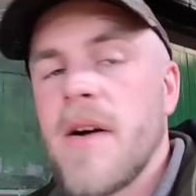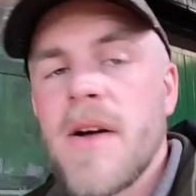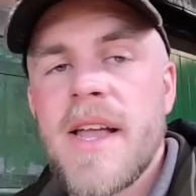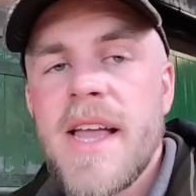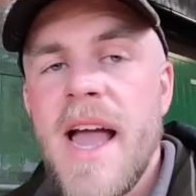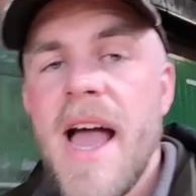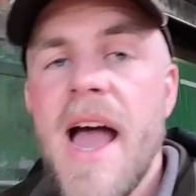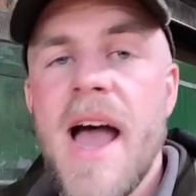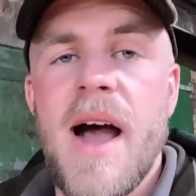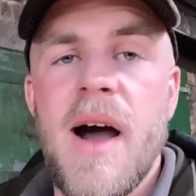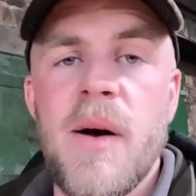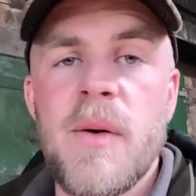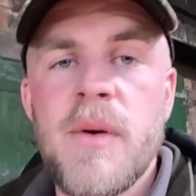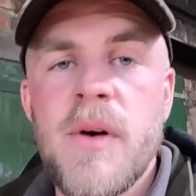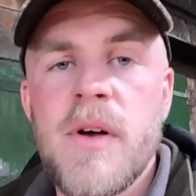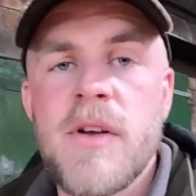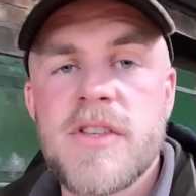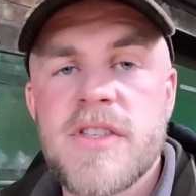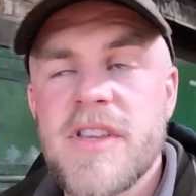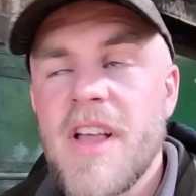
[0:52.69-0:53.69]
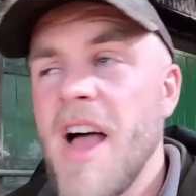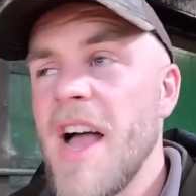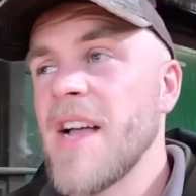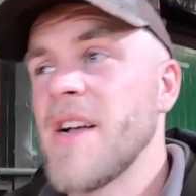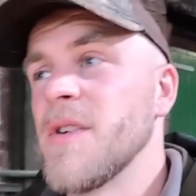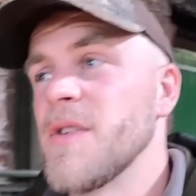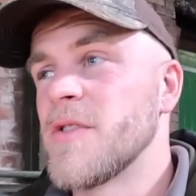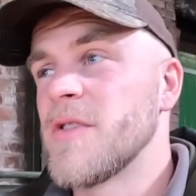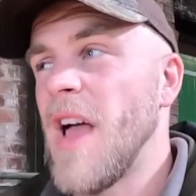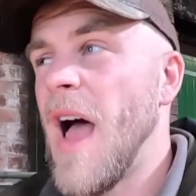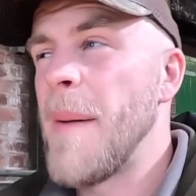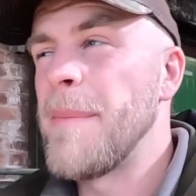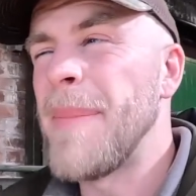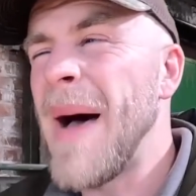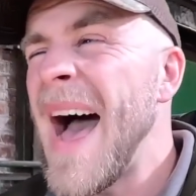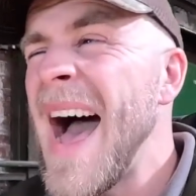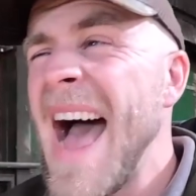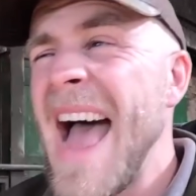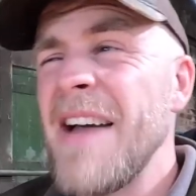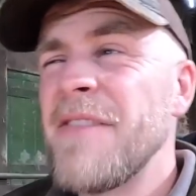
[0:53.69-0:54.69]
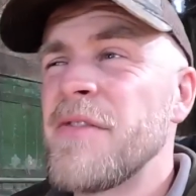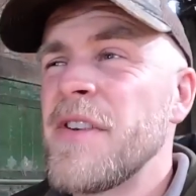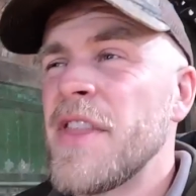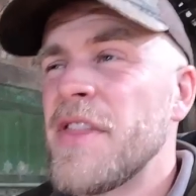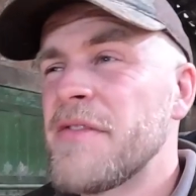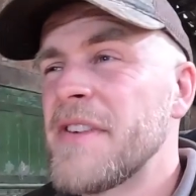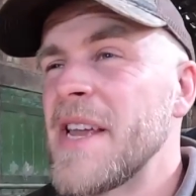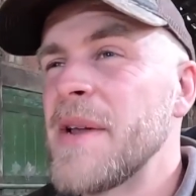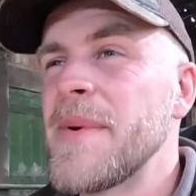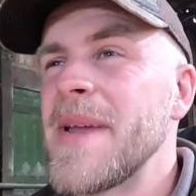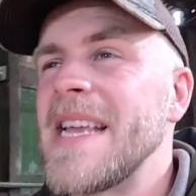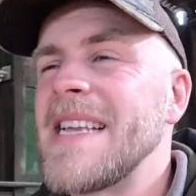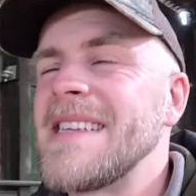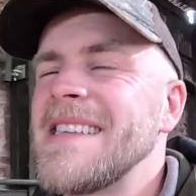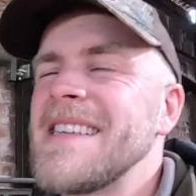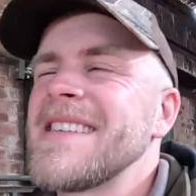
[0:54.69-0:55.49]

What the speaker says: a cow cycles about every 3 weeks.